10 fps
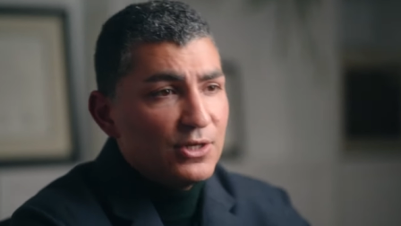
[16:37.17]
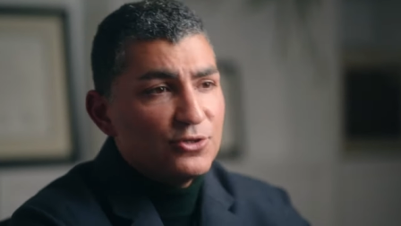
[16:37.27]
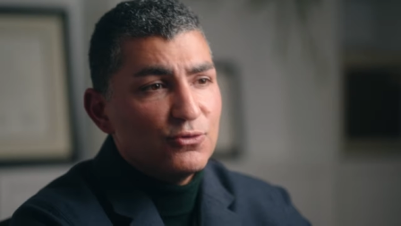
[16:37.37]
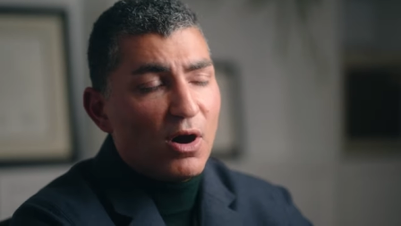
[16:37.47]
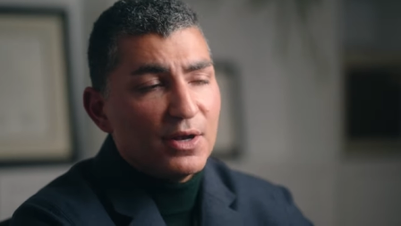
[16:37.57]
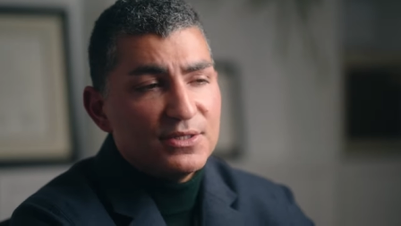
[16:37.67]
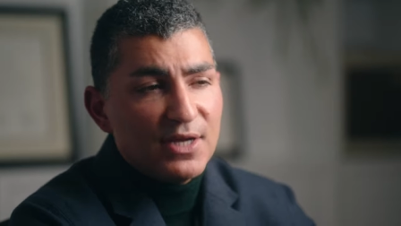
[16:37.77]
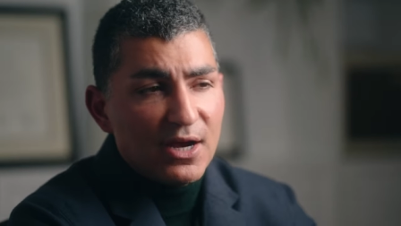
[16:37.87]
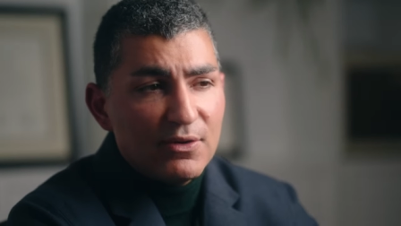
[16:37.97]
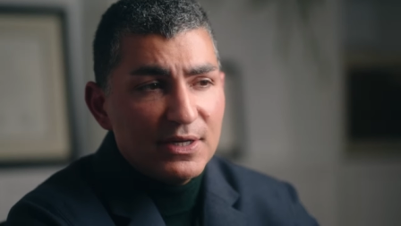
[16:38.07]
to
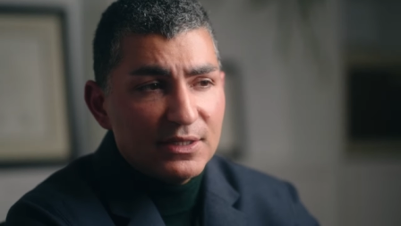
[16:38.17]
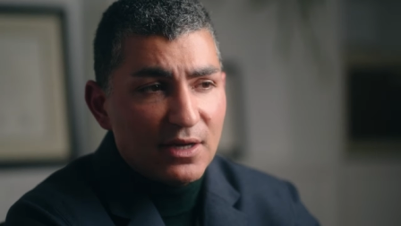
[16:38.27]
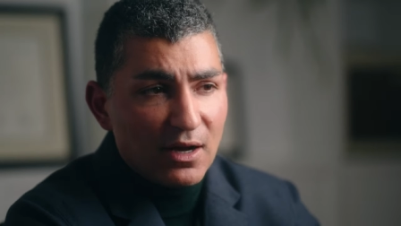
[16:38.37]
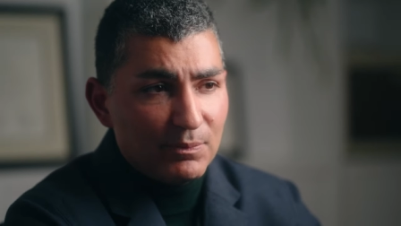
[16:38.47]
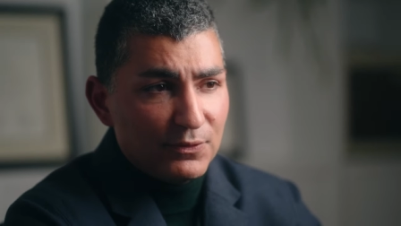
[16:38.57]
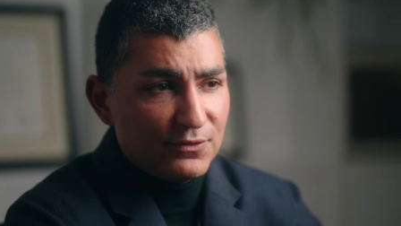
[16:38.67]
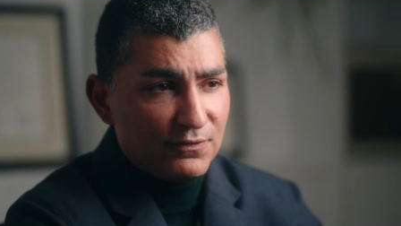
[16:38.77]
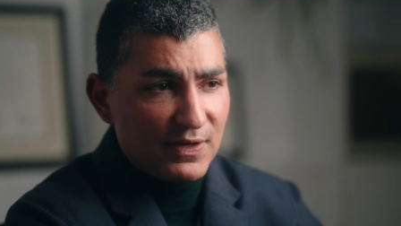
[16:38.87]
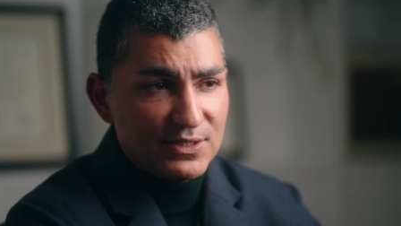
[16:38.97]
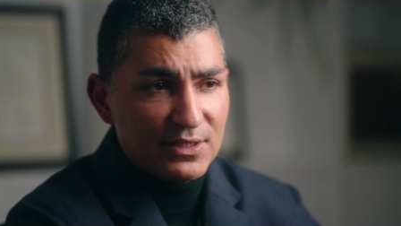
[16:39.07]
Ontarian couples
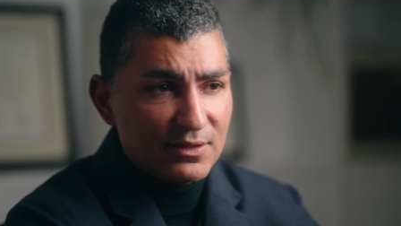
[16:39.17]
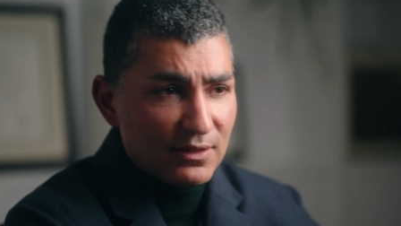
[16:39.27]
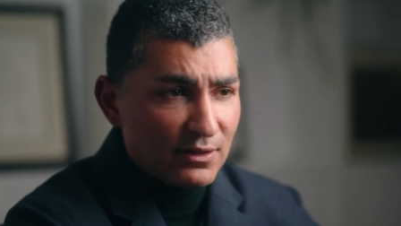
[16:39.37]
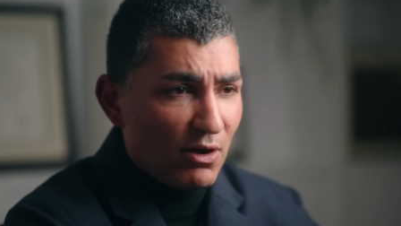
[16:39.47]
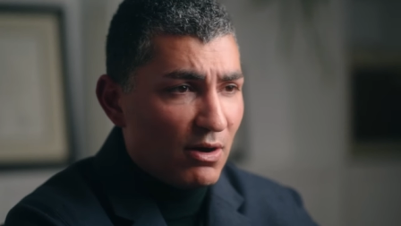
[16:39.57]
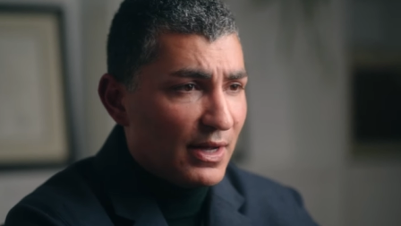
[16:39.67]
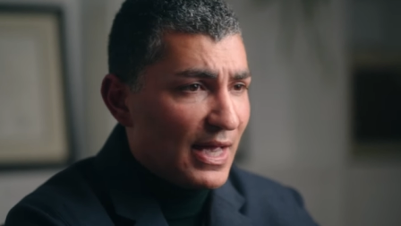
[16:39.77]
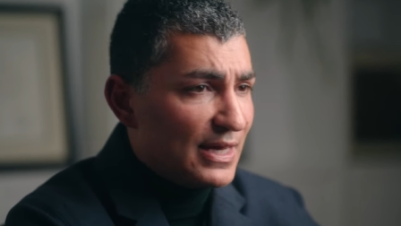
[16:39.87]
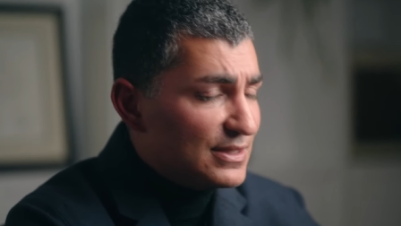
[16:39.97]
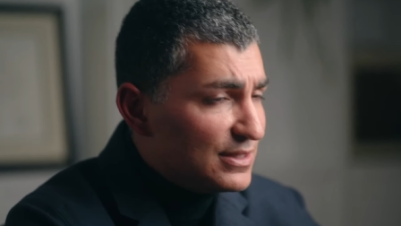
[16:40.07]
facing the long
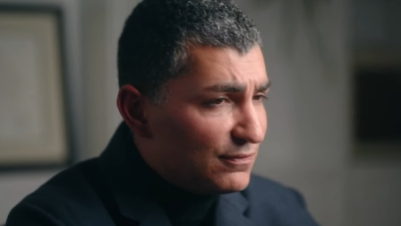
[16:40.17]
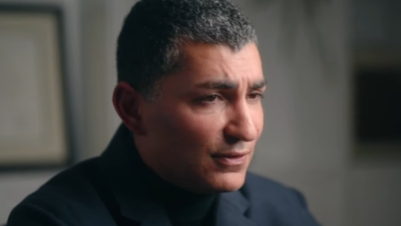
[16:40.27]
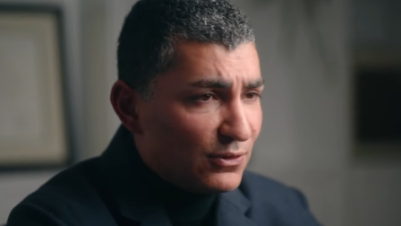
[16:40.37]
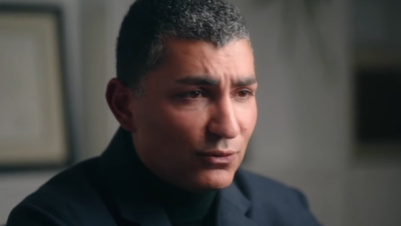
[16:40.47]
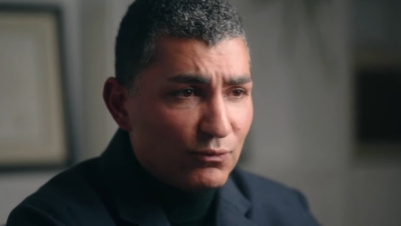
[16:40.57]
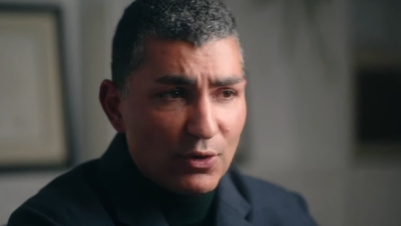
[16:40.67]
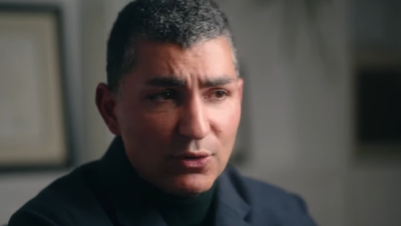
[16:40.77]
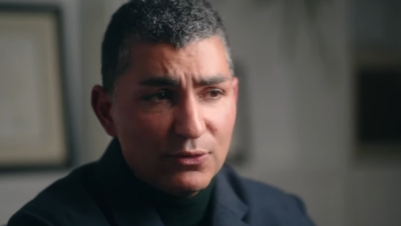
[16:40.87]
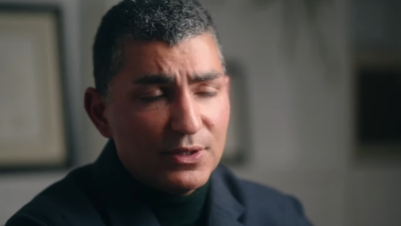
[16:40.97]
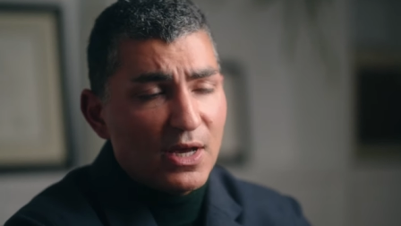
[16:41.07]
and difficult
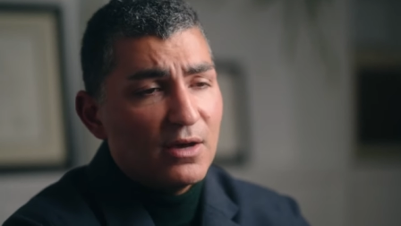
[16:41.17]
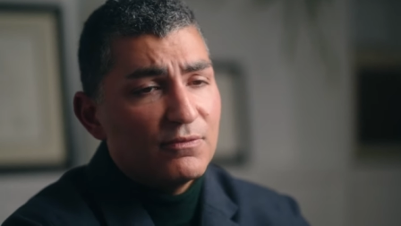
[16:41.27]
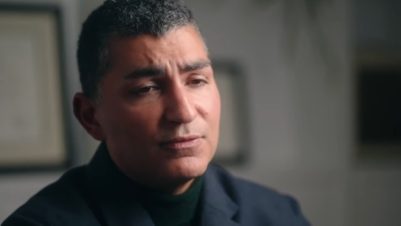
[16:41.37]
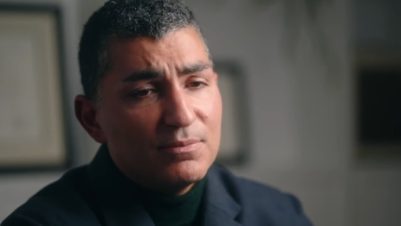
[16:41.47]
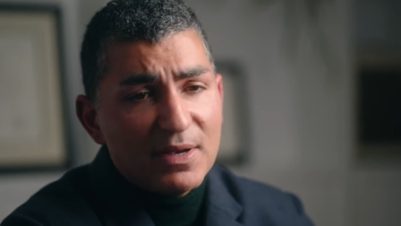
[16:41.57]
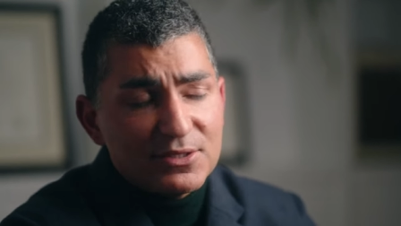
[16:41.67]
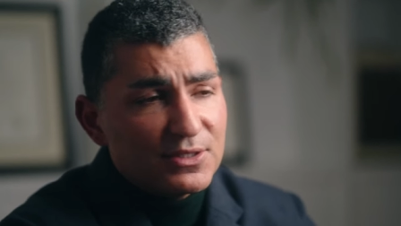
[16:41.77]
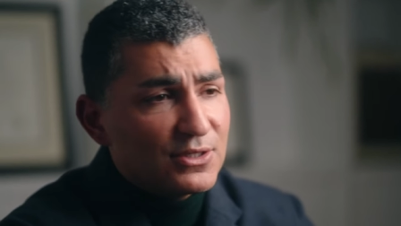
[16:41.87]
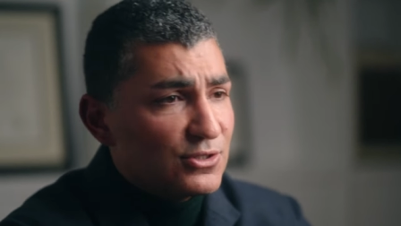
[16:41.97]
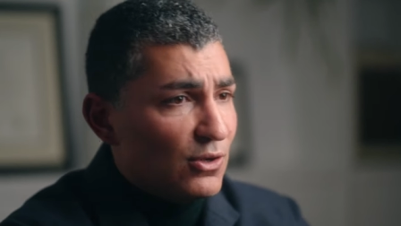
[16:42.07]
road of
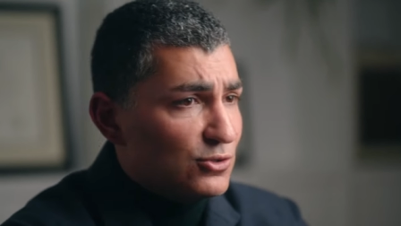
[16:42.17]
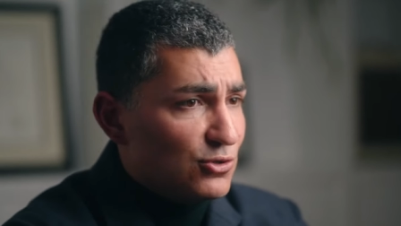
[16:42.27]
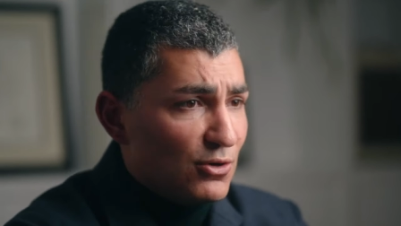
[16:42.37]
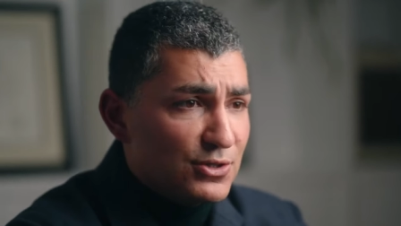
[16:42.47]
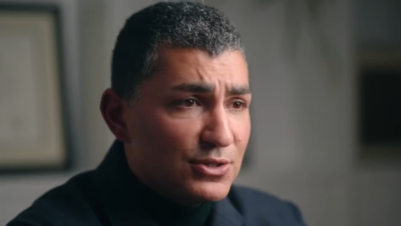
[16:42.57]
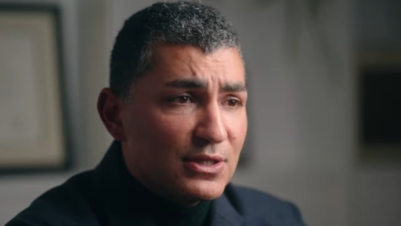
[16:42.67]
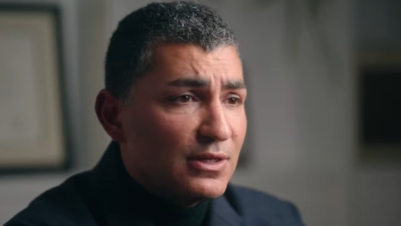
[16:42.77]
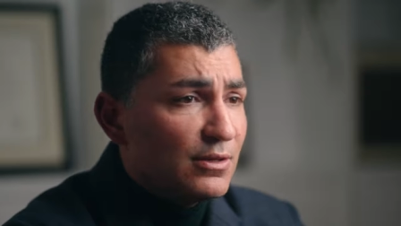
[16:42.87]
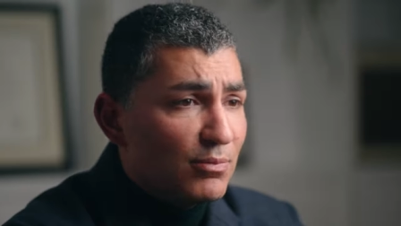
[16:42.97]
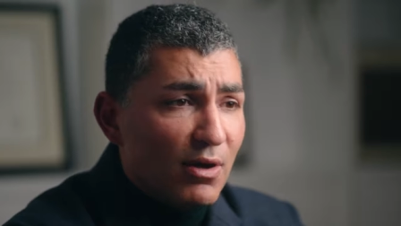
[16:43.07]
domestic assault charges
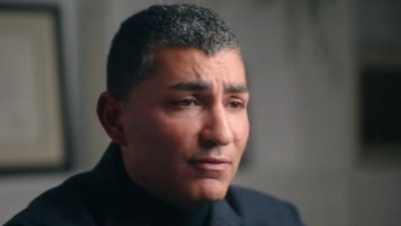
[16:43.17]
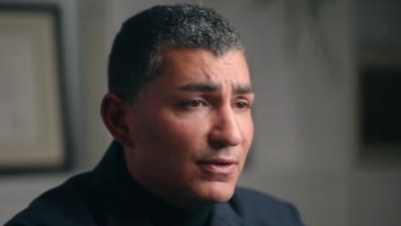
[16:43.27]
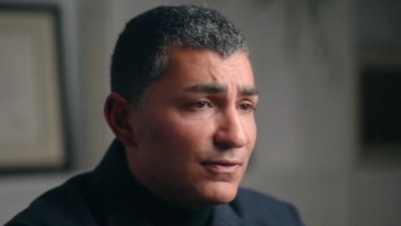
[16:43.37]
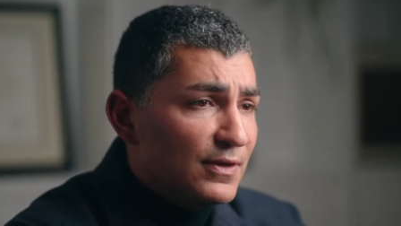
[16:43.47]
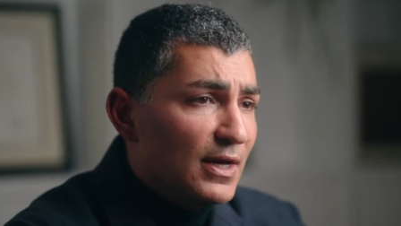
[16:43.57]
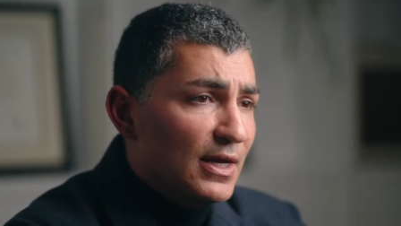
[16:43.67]
in the province.